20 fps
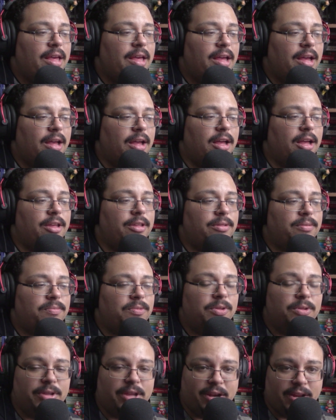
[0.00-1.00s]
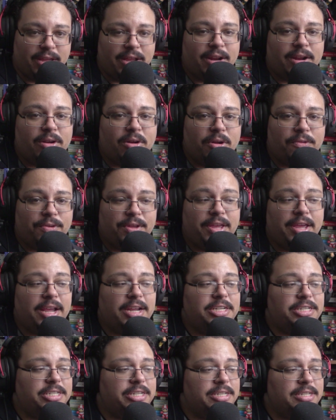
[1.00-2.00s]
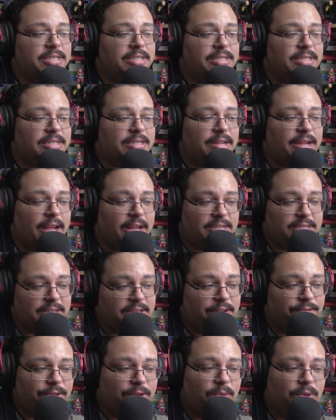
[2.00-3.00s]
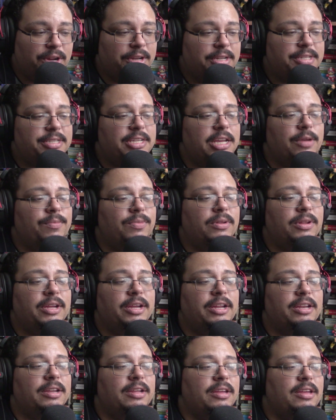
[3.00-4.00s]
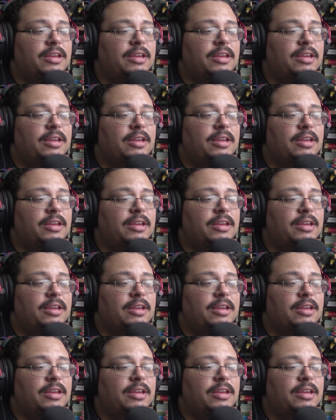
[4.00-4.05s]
You're going to get a notification asking if you want to disable it.